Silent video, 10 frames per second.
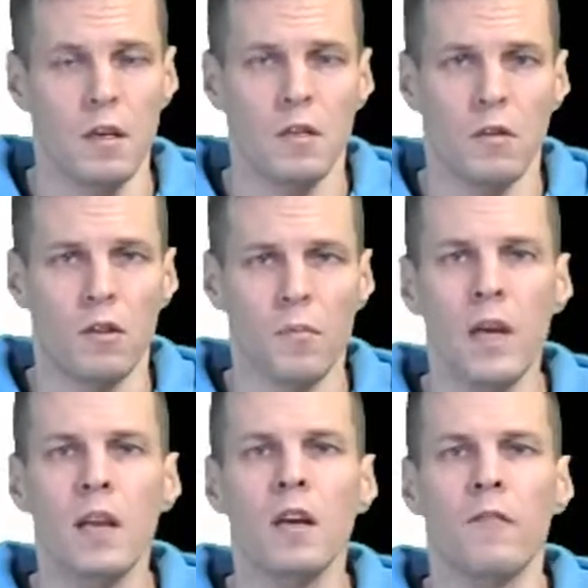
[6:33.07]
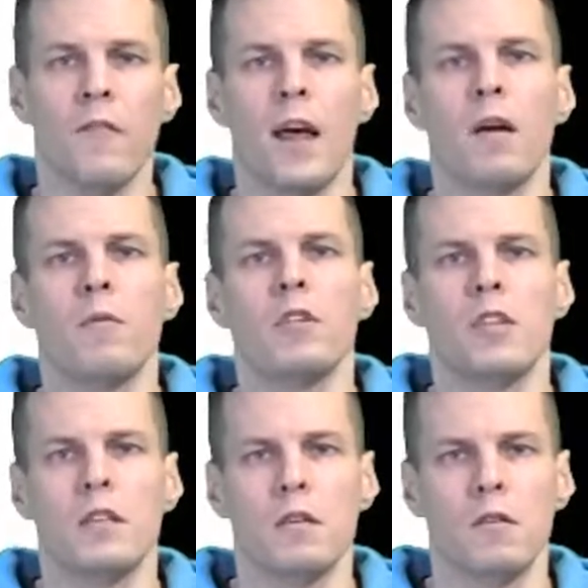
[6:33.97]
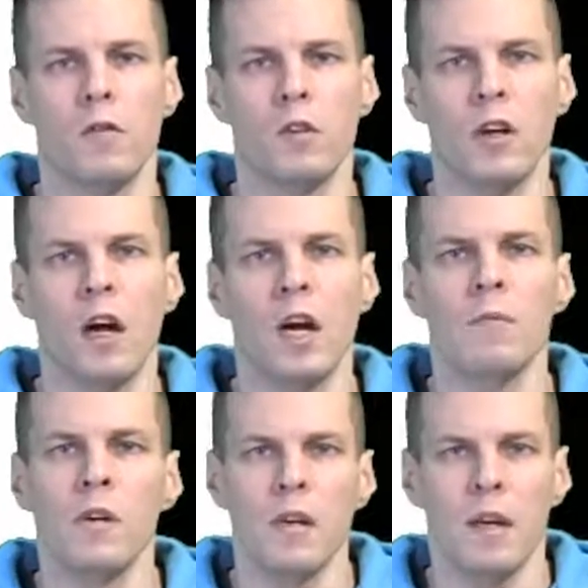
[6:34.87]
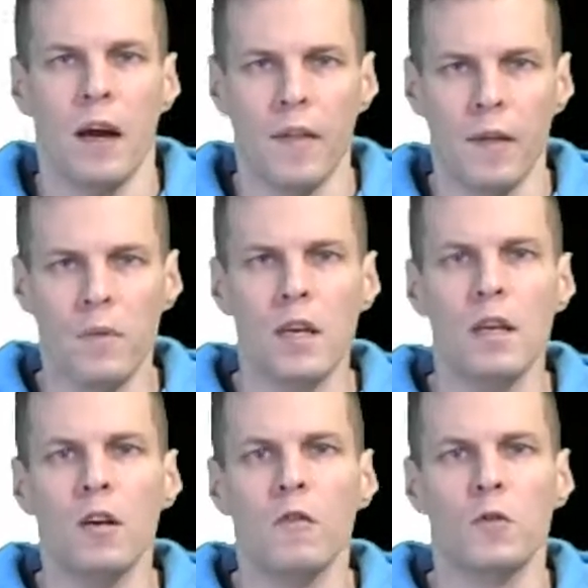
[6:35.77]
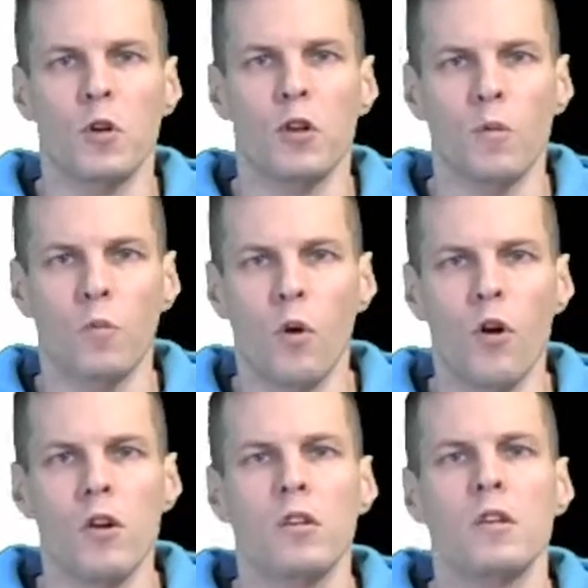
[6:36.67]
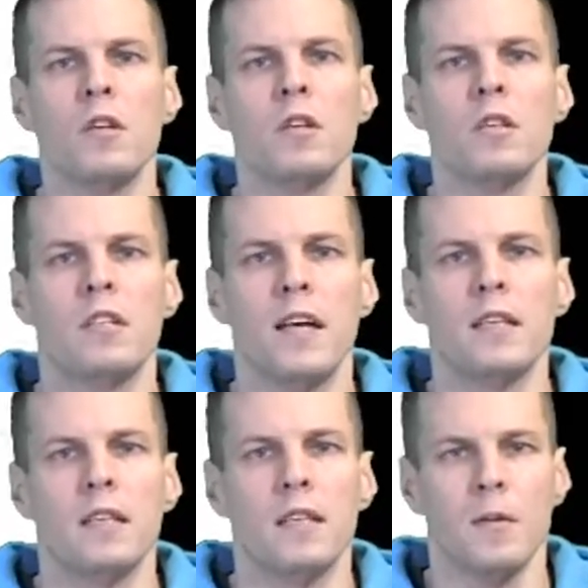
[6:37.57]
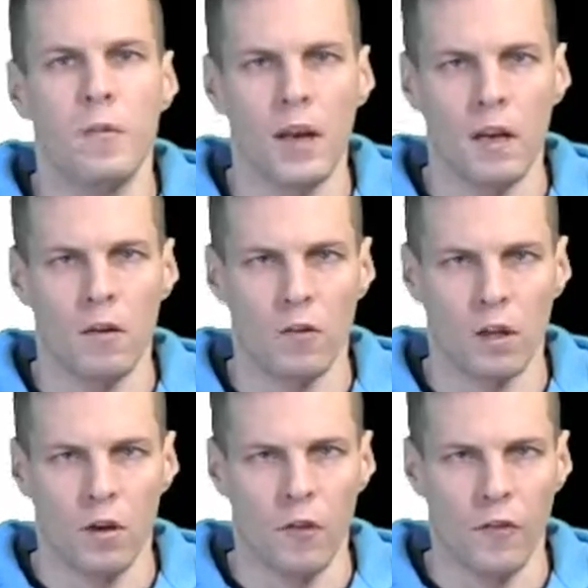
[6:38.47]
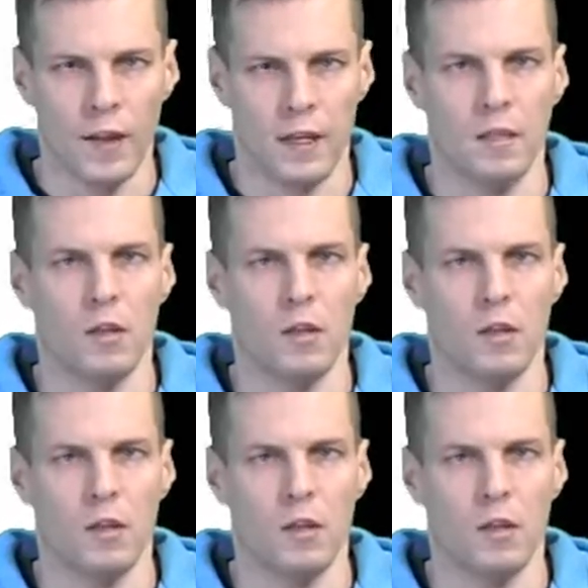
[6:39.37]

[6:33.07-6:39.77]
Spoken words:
So the meaning of language changes over time, and the meaning of certain words changes depending on the context.